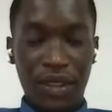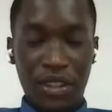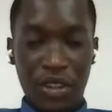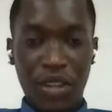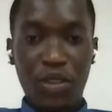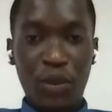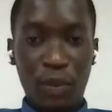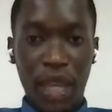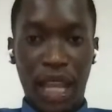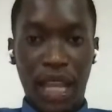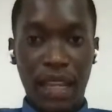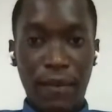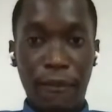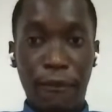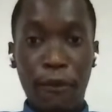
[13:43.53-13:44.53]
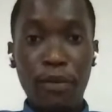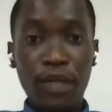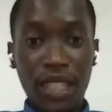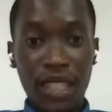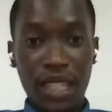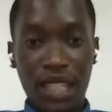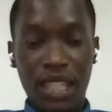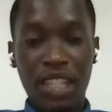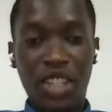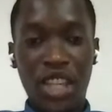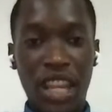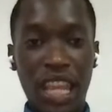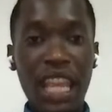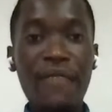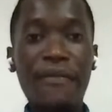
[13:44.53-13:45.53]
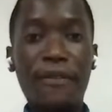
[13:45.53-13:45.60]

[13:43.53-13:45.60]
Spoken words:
if you're trying to make an informed decision,